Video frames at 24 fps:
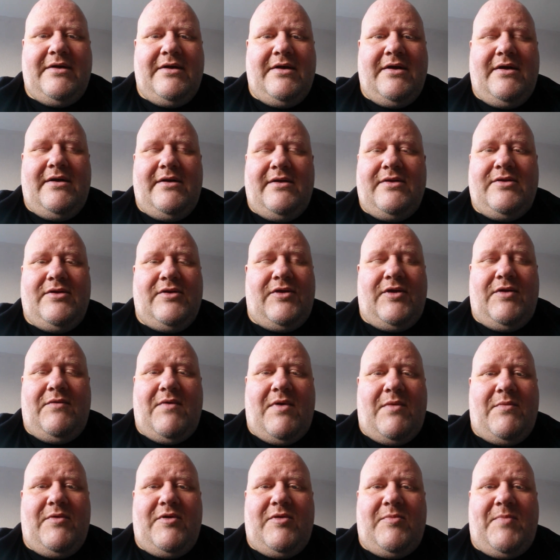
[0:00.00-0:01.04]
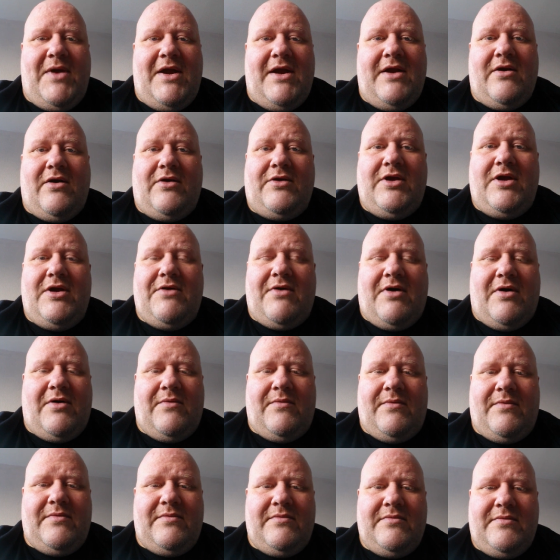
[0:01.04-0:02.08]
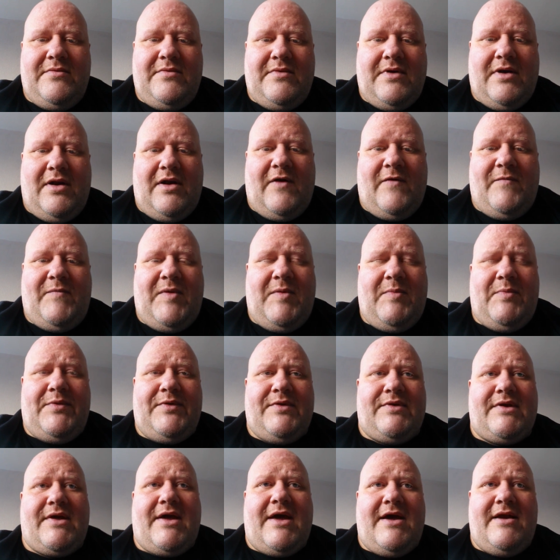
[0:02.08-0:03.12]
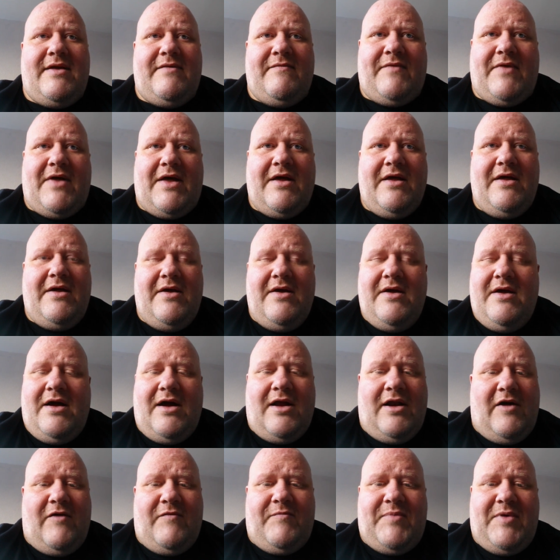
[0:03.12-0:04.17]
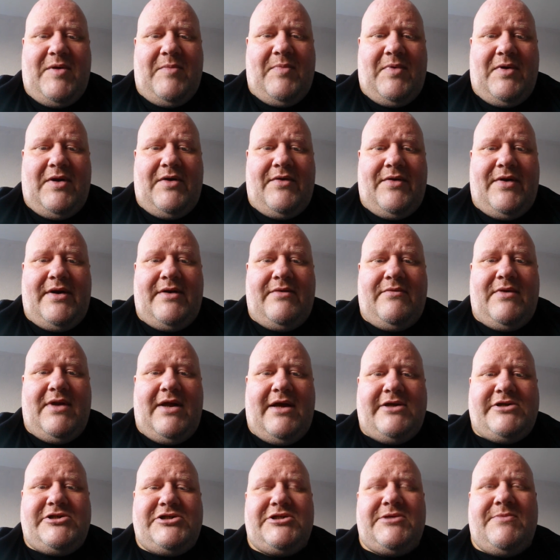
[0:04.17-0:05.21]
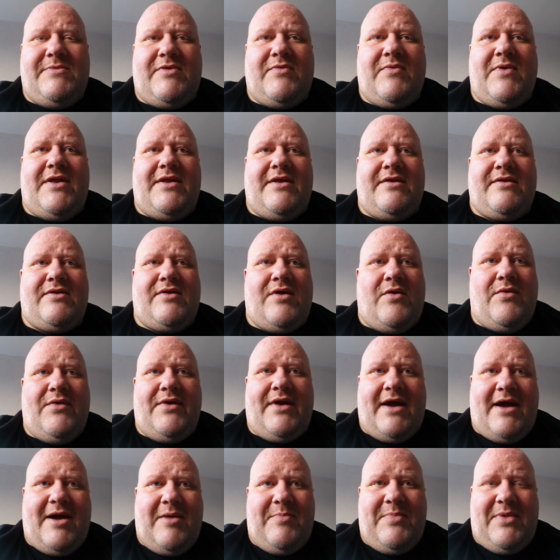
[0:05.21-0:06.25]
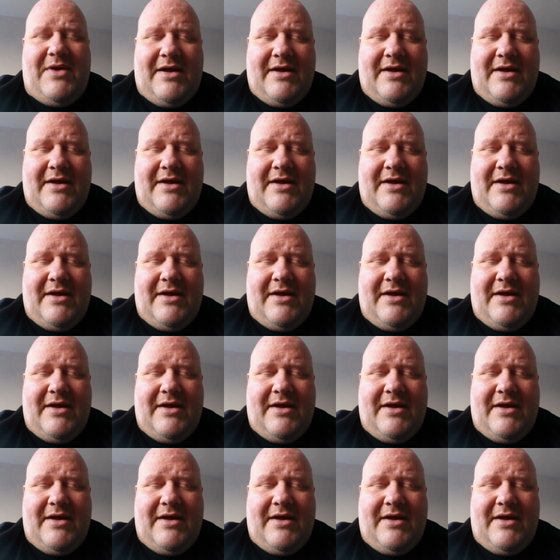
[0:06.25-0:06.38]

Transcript: There's nothing wrong with being on your own. A lot of people are scared of that. A lot of people are in relationships where they're so unhappy,